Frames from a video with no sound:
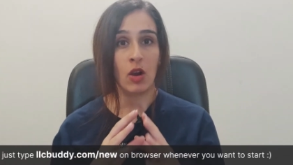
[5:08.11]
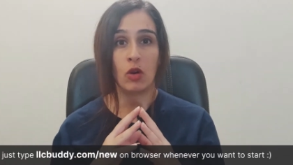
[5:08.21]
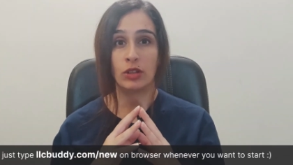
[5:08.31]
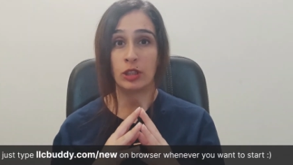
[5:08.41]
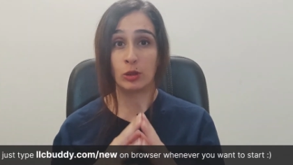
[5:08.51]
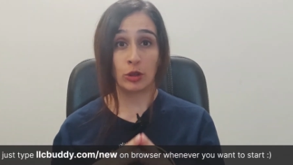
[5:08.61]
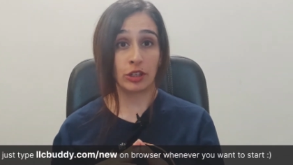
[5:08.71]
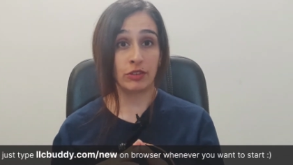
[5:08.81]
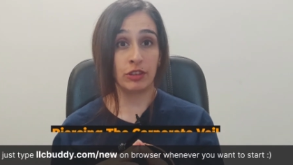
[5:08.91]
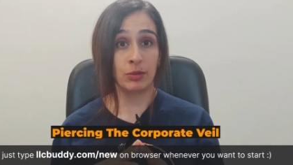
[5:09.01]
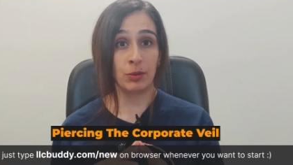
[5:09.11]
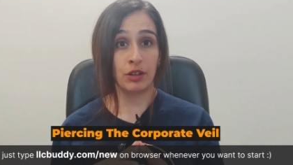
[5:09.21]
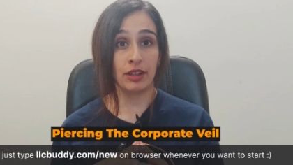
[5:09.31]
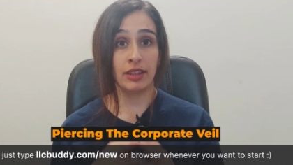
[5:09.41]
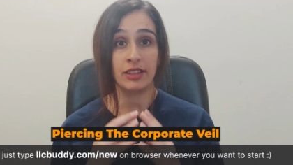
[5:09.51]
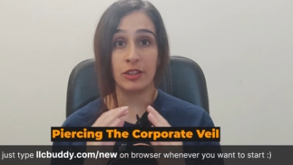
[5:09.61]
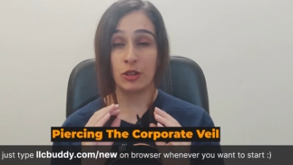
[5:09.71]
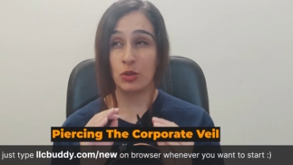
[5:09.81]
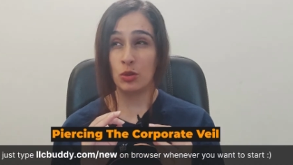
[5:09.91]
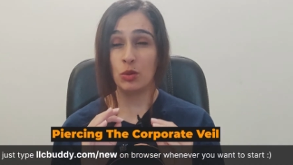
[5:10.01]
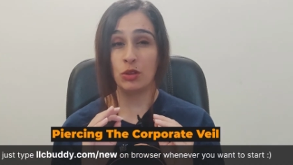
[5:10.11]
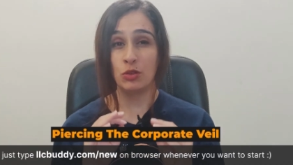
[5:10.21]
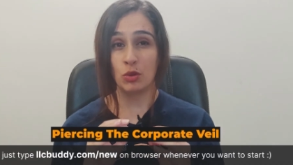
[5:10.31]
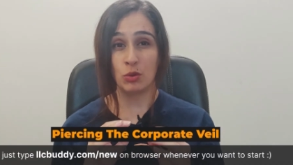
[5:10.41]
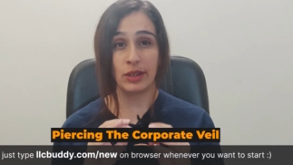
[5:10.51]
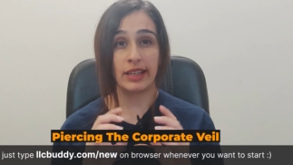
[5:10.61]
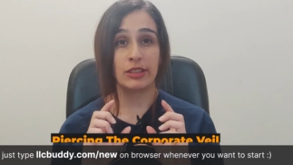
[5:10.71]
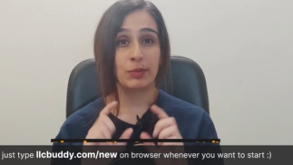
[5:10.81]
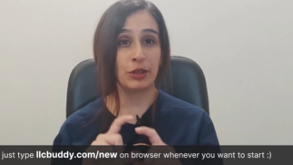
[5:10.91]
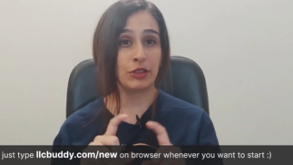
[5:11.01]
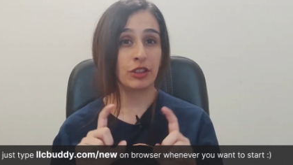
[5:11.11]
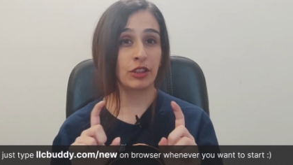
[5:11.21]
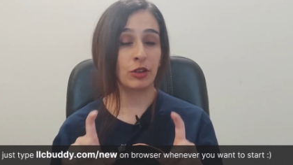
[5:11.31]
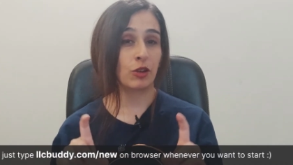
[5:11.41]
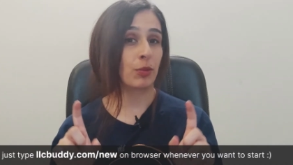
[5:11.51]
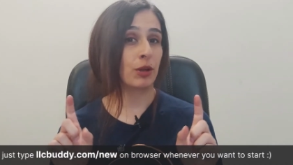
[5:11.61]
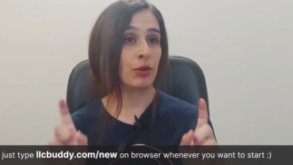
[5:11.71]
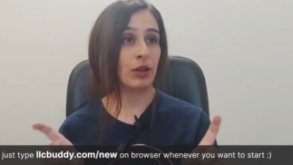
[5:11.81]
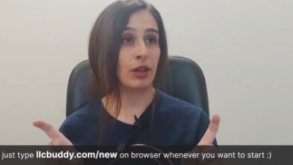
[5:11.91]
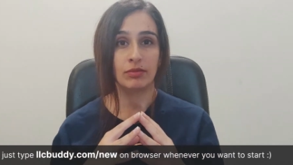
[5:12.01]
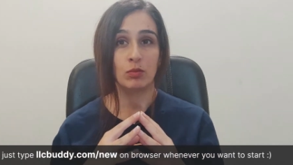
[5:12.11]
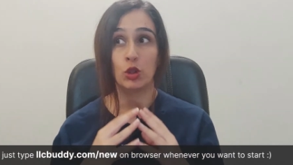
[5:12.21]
or the lawyer of the other party is going to do what is known as piercing the corporate veil.